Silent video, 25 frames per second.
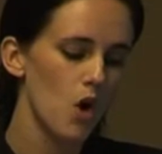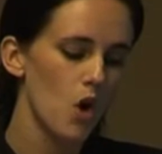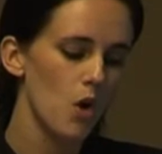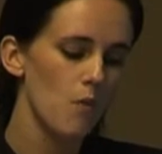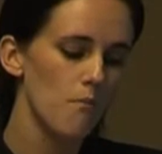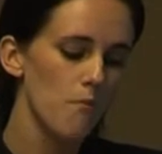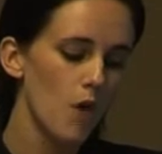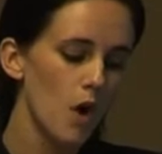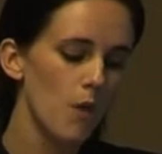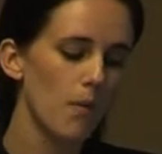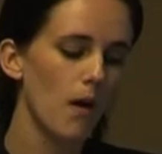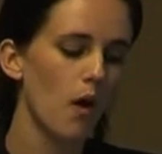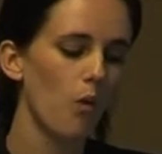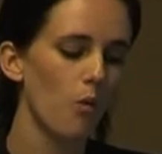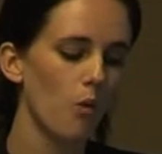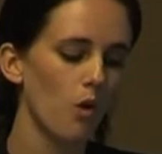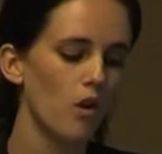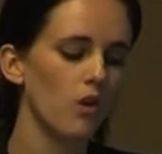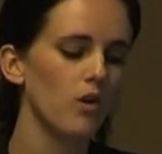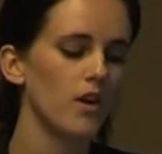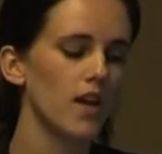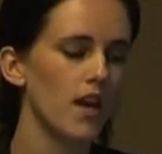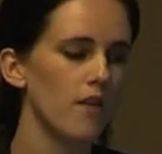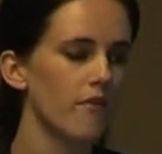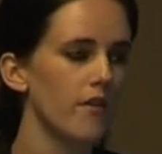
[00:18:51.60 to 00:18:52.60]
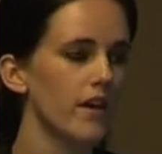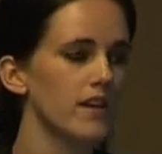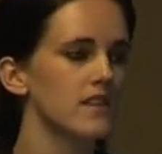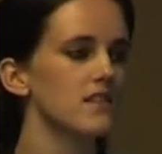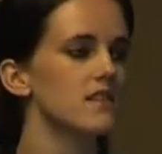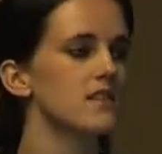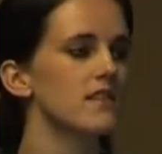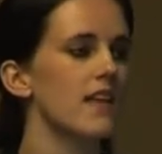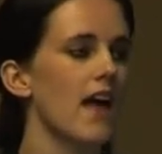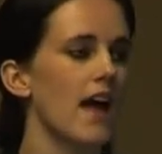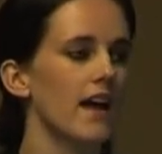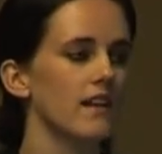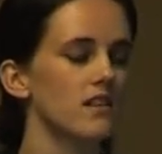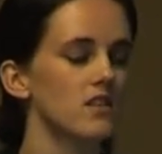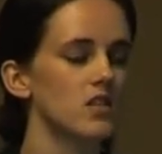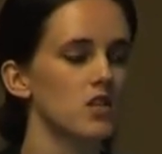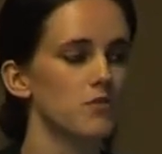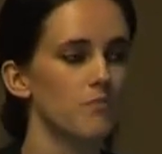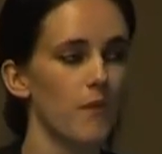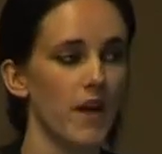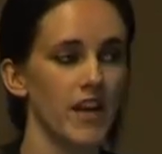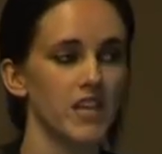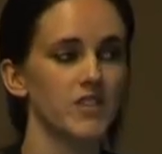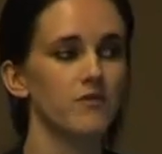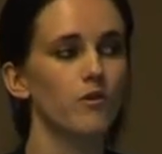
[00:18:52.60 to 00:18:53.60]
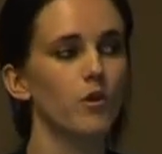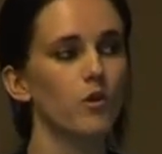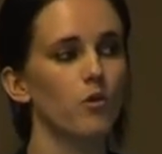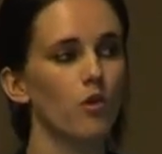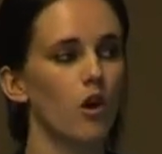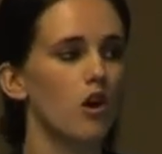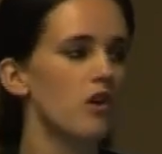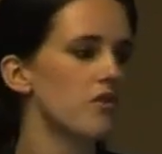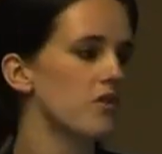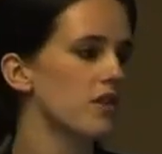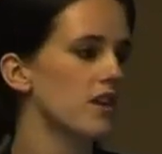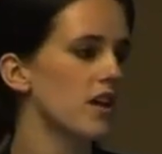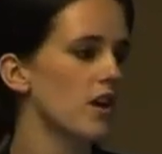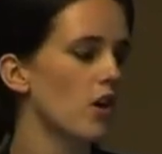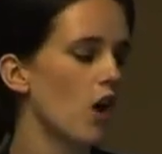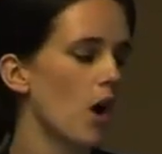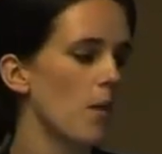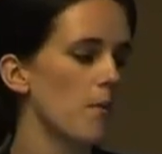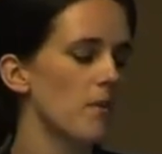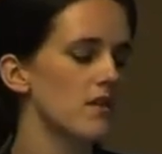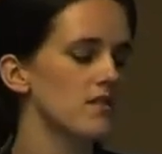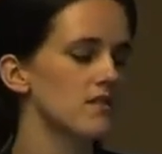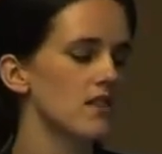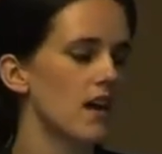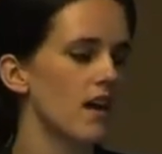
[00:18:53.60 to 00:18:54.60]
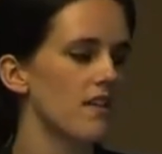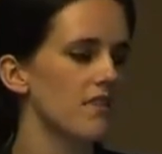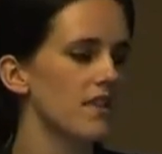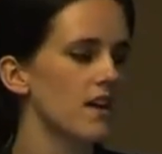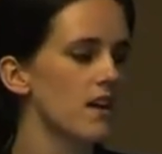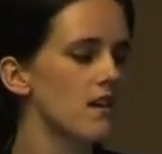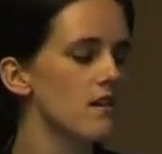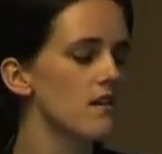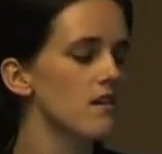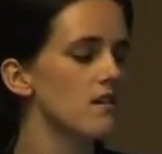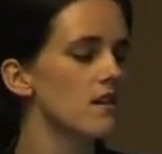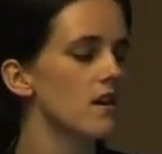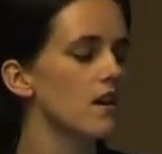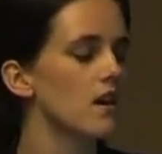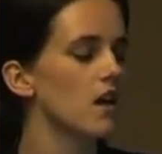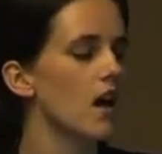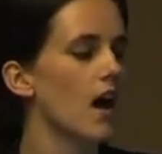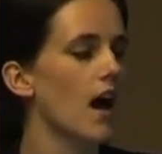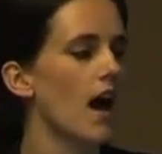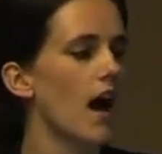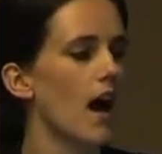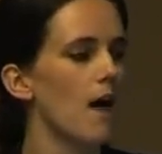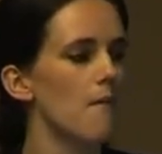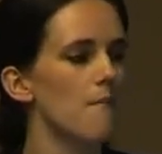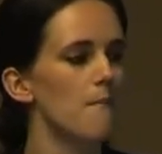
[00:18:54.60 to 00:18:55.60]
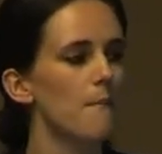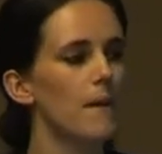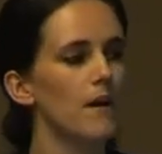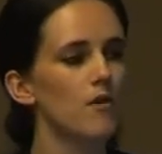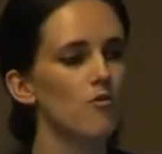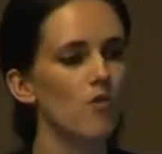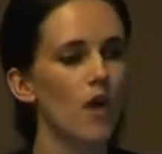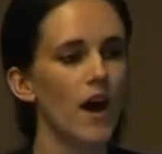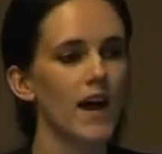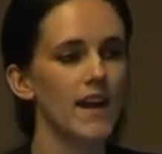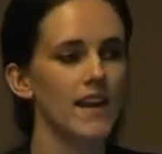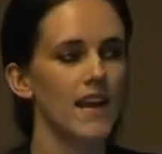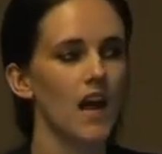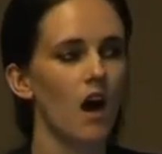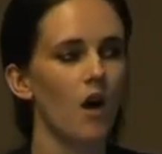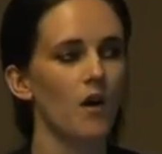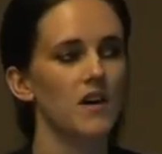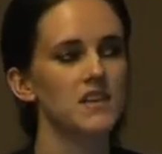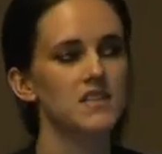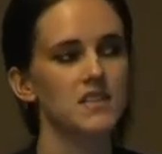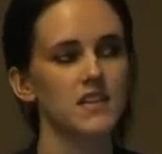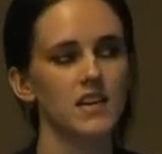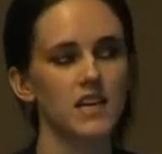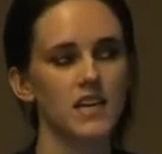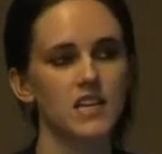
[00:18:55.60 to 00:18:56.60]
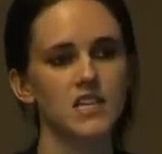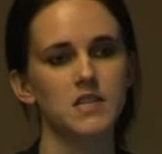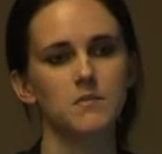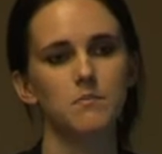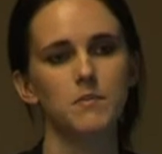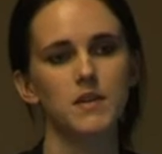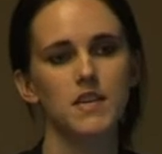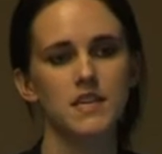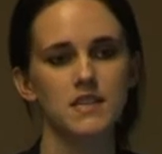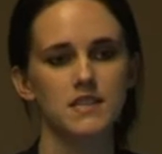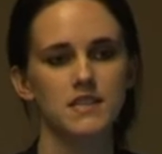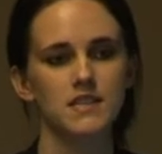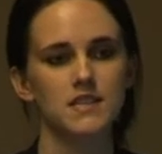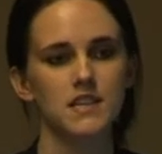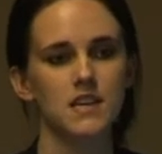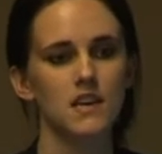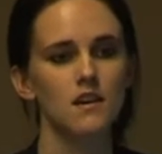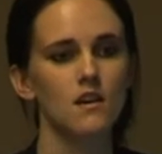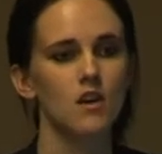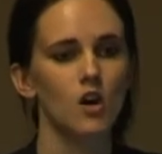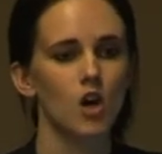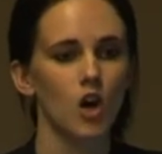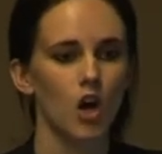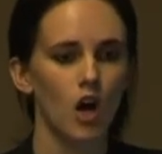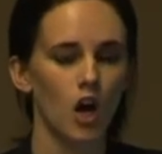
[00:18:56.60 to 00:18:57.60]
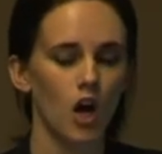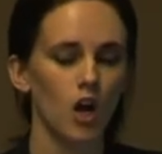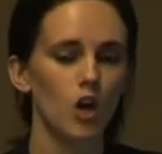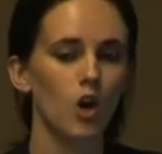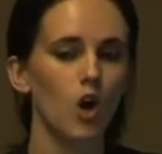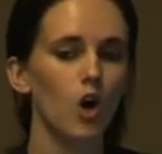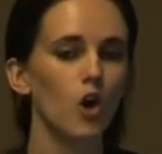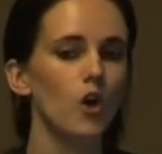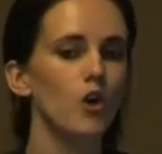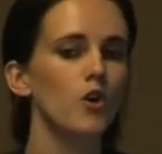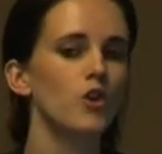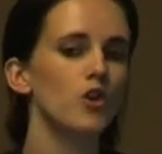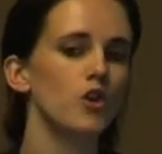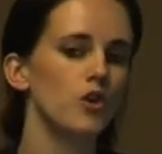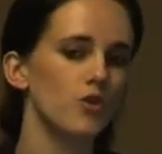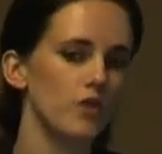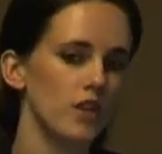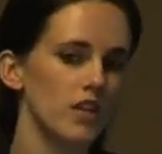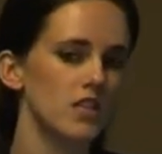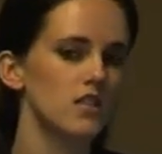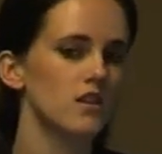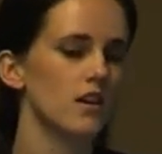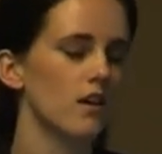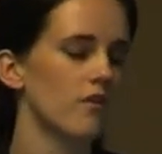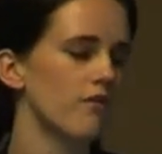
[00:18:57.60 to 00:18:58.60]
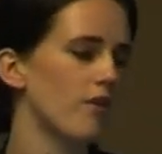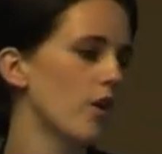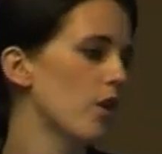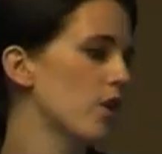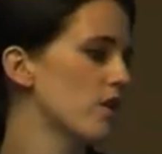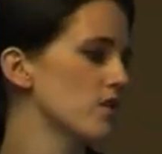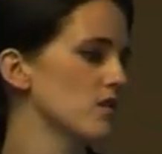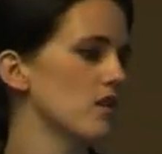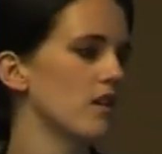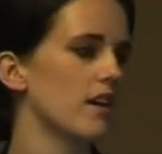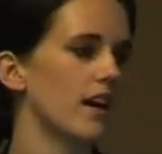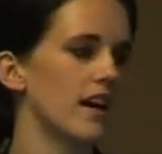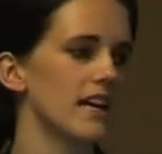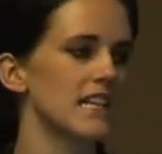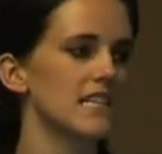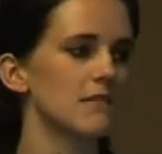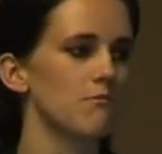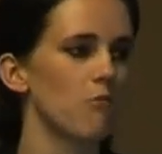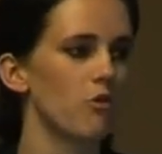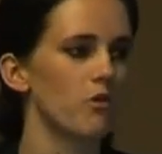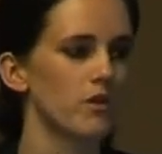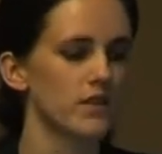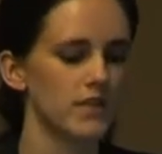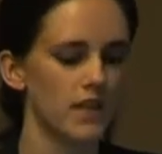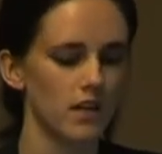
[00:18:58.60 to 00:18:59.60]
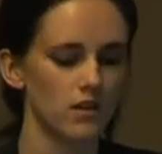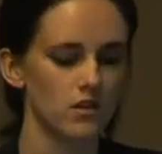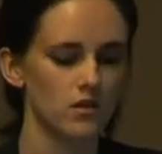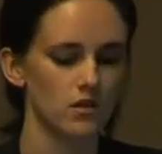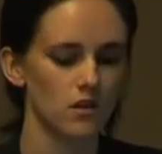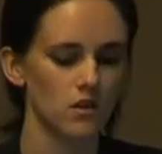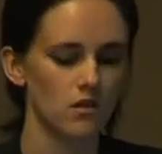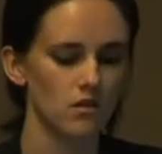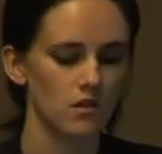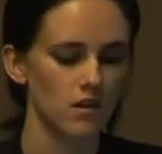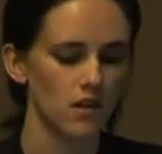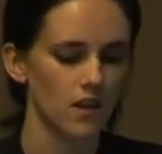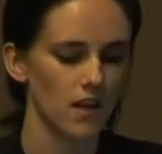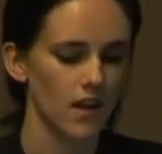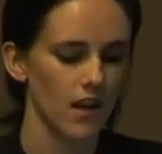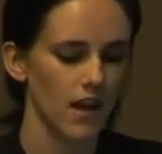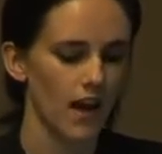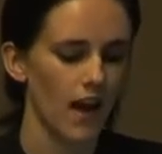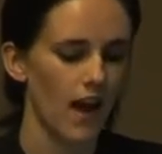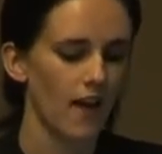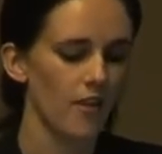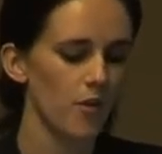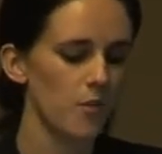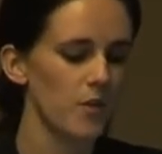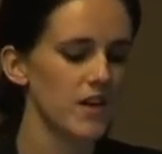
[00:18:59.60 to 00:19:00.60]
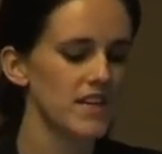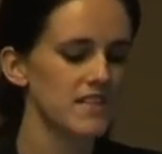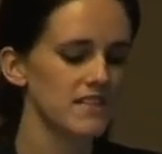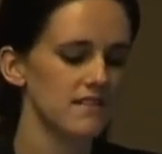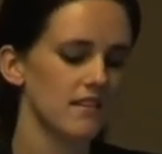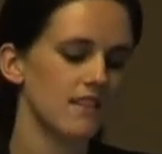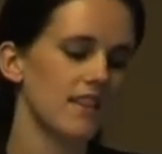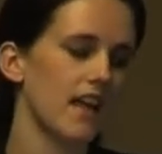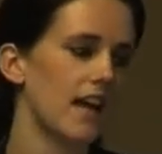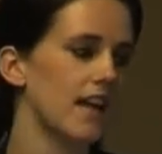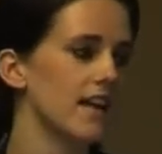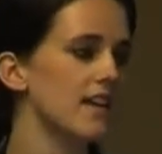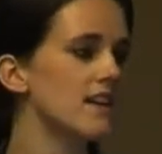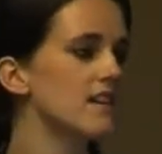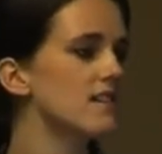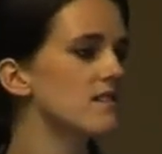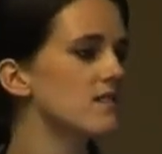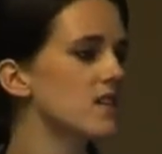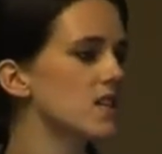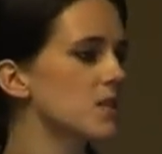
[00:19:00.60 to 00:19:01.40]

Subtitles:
mobile will give us that space for growth in e-commerce, I think. But right now, as it is PC alone, you need to focus on customer retention. And the reason that is